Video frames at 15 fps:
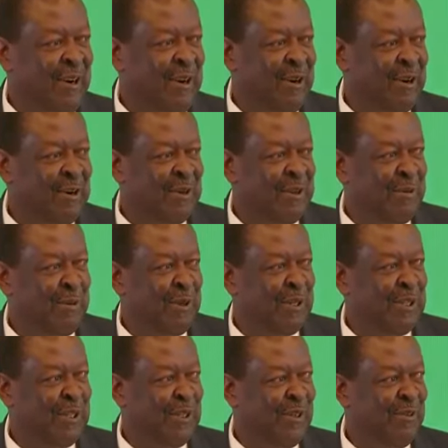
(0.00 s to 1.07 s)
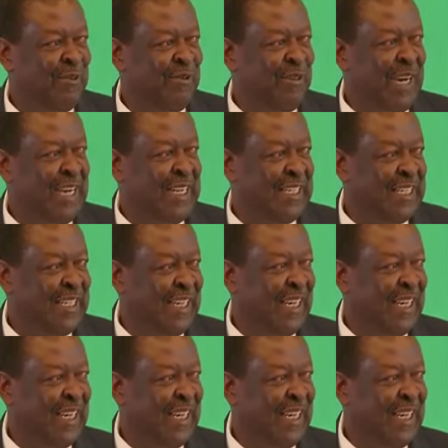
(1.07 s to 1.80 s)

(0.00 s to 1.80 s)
or the position of vice